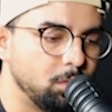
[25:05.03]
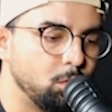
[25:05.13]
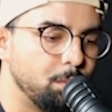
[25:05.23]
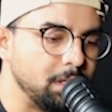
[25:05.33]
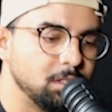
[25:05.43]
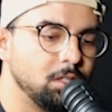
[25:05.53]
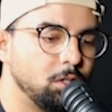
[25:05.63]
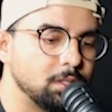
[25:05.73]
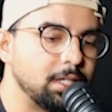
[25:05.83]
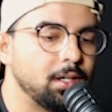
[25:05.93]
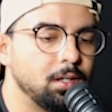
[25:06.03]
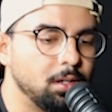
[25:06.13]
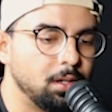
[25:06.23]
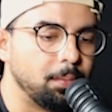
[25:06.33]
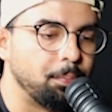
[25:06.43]
you mentioned your
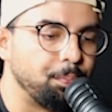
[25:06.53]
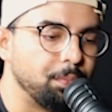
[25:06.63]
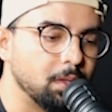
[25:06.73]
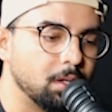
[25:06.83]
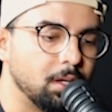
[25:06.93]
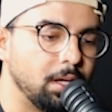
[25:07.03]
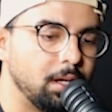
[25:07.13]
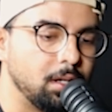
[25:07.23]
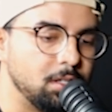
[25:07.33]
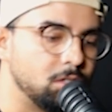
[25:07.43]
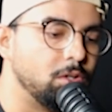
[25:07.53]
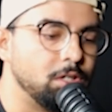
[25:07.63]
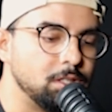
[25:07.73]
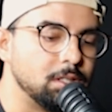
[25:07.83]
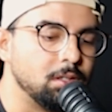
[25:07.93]
son and his
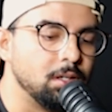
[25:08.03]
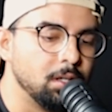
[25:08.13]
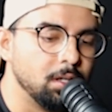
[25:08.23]
condition.